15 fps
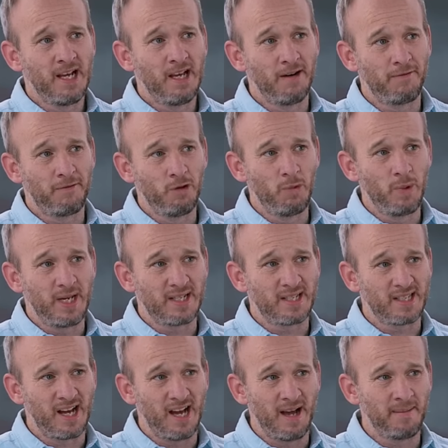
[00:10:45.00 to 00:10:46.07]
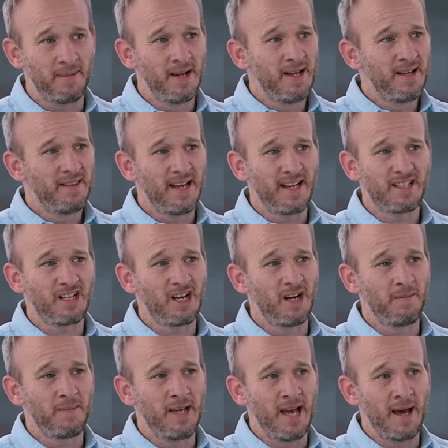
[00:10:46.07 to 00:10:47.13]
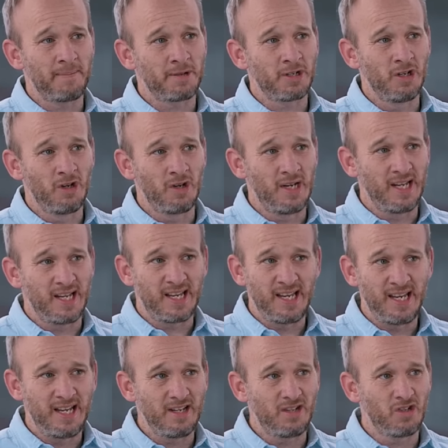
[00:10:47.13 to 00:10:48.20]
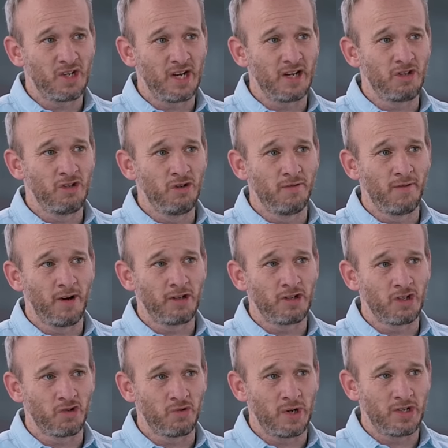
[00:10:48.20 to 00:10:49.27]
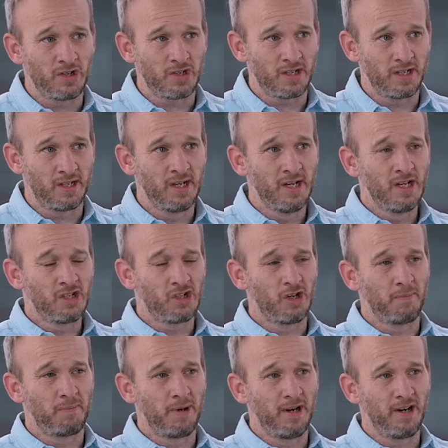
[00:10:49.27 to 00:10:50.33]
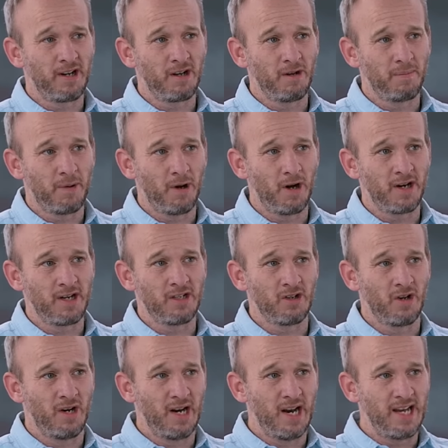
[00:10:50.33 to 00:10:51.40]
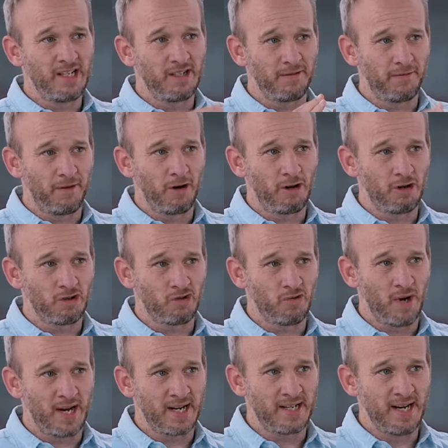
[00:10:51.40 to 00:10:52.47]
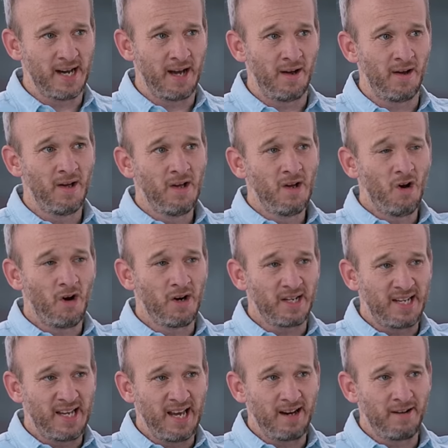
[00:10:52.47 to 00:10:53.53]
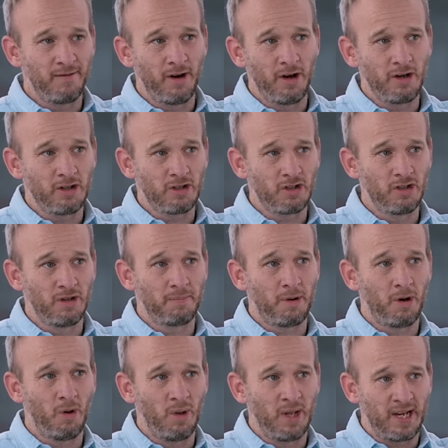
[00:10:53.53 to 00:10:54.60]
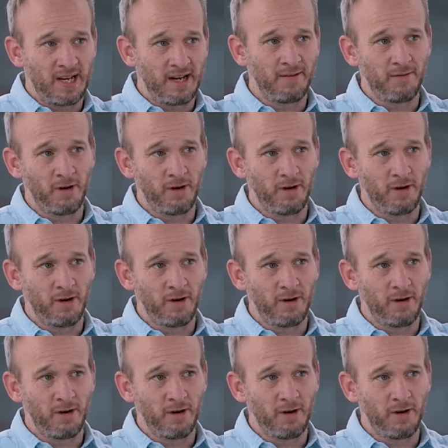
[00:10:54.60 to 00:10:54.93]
in a few weeks' time that's going to be absolutely key to get new voters registered. So political parties are laser focused right now on getting voters to the poll and getting